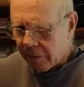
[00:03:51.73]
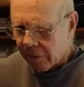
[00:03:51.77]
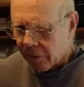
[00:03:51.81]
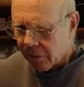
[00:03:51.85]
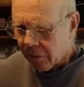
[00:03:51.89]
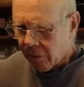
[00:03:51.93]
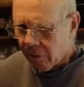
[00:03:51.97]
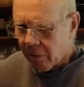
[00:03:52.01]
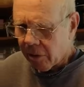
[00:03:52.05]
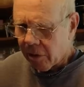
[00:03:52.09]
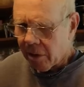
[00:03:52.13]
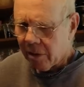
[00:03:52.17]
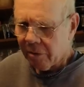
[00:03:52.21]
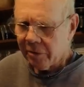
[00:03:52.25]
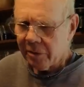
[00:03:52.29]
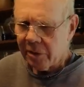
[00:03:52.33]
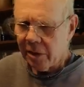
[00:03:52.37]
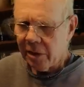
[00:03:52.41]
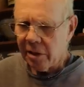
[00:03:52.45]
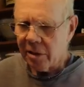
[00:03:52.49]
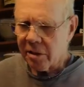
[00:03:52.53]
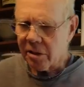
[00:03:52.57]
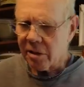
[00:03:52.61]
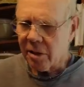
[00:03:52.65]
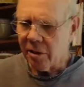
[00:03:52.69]
So what I've
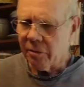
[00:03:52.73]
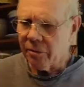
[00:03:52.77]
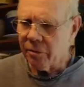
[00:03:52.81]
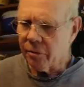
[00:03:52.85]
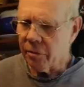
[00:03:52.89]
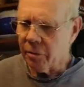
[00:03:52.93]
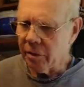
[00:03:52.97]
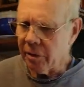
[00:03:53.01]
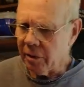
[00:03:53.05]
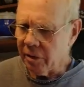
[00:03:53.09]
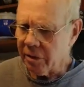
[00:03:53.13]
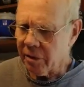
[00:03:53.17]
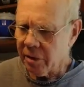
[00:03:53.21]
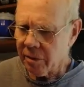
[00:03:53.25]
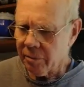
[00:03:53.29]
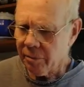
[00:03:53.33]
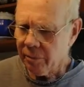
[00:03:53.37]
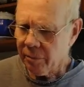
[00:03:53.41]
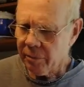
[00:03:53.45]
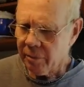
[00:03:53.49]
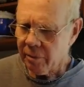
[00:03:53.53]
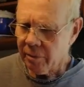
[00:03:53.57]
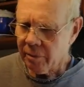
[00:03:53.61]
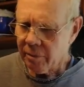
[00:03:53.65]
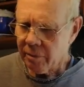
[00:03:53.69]
done is I've drilled
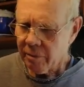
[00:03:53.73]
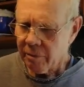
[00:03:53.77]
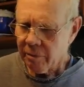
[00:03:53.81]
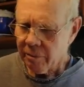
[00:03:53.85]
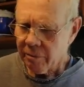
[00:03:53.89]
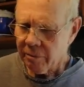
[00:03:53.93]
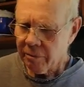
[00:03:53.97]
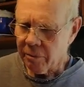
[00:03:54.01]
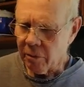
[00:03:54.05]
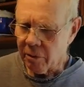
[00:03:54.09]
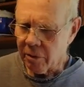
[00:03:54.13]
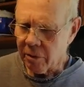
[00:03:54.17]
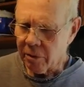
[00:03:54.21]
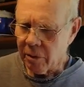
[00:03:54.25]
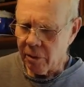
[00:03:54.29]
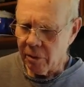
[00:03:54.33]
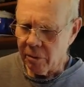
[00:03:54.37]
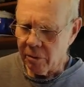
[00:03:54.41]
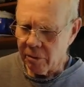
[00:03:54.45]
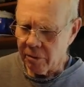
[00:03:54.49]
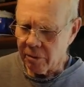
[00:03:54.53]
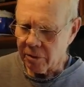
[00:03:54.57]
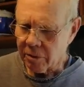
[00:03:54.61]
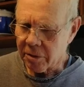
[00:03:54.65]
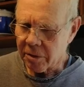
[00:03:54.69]
4
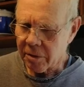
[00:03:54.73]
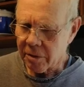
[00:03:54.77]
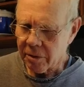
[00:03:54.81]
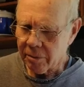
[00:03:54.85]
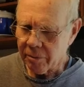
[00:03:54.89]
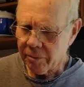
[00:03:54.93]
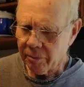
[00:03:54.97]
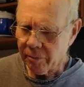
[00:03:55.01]
holes